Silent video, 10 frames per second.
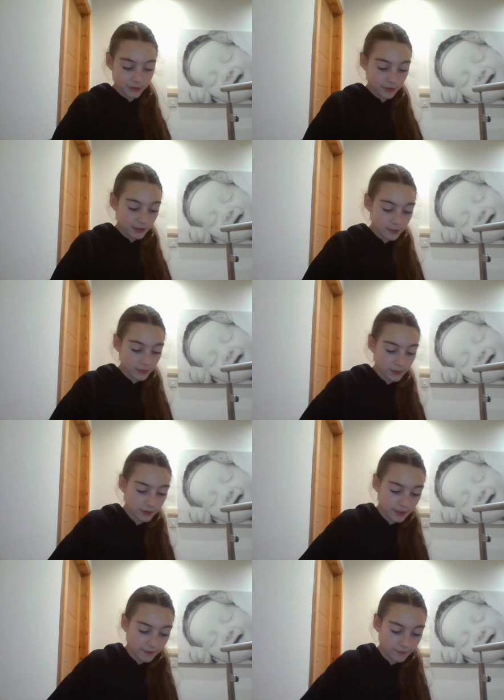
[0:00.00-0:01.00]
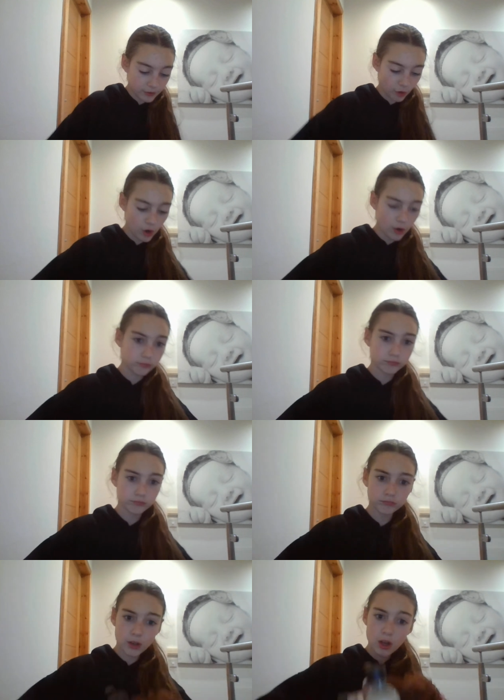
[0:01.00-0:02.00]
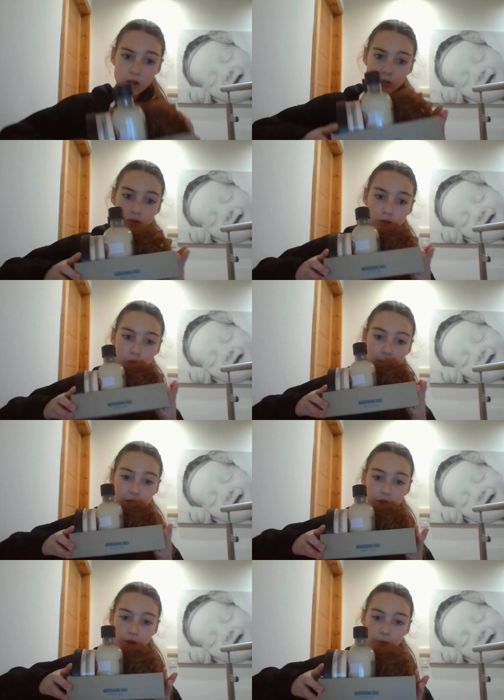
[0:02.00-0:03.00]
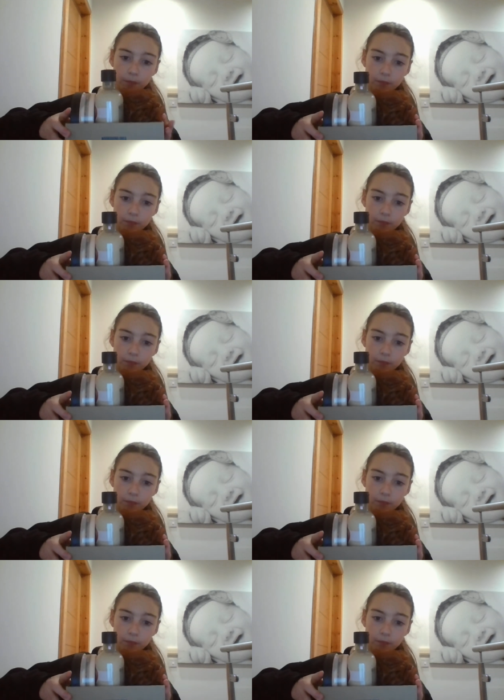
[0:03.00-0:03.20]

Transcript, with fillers: So this is what it looks like. First of all, so bloody cute.